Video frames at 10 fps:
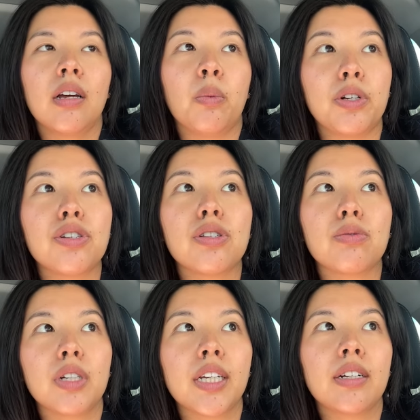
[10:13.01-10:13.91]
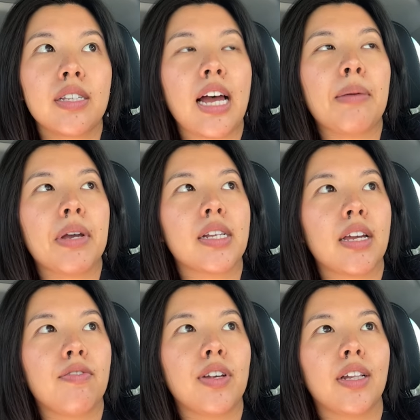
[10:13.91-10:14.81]
which is a really good sign because I
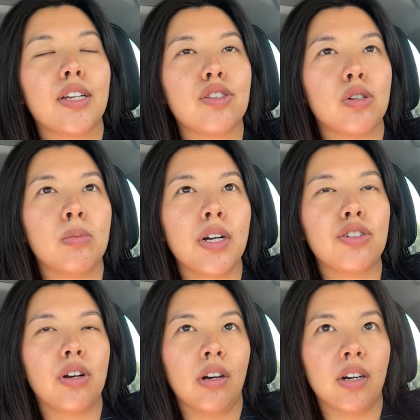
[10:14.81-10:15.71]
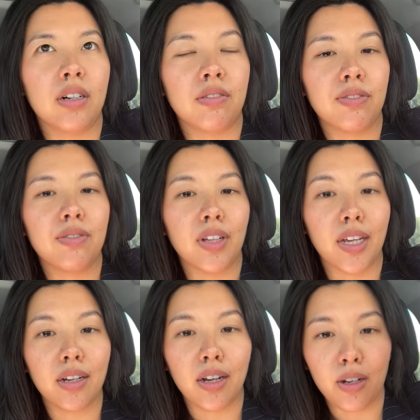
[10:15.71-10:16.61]
feel like so much of
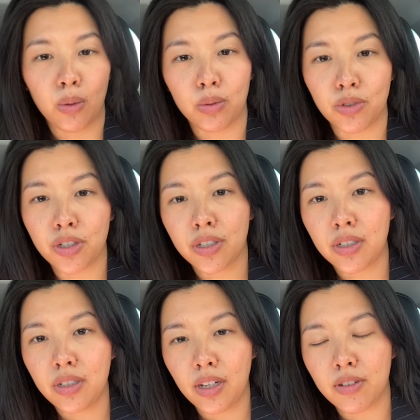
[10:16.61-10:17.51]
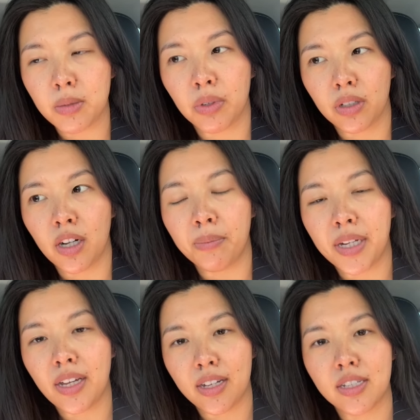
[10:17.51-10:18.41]
like a culture of a smaller
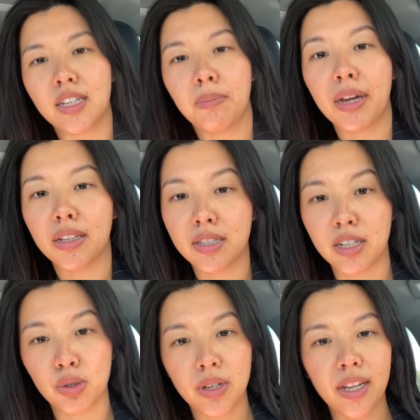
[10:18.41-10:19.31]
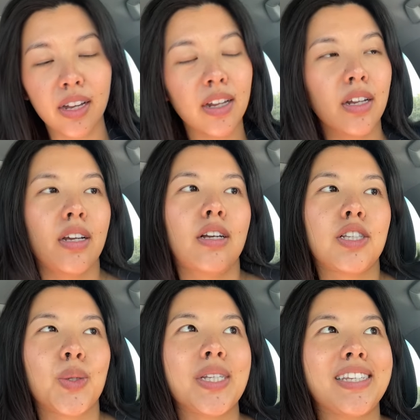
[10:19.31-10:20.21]
company is set by the C-suite.
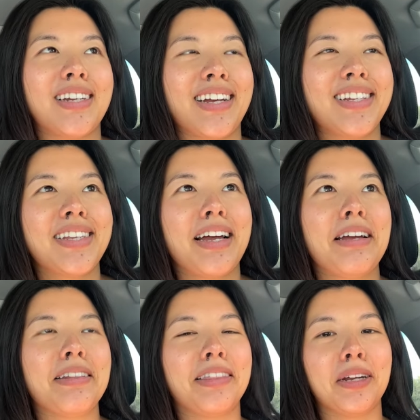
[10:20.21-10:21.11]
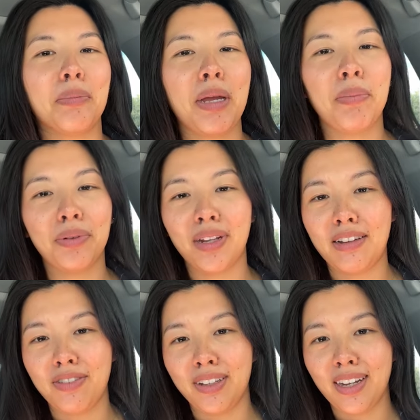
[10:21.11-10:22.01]
So it's nice that there are people that I
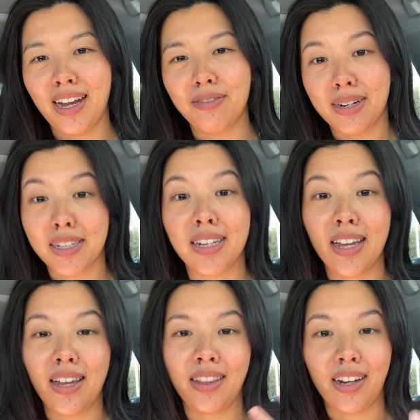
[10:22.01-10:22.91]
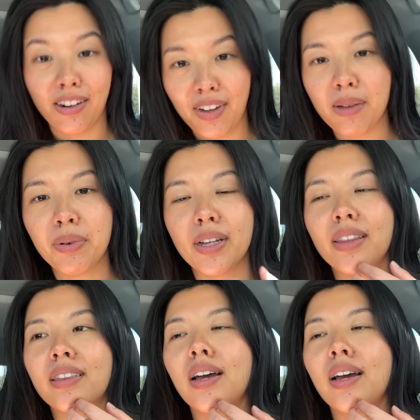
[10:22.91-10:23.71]
feel like I resonate and that I vibe with.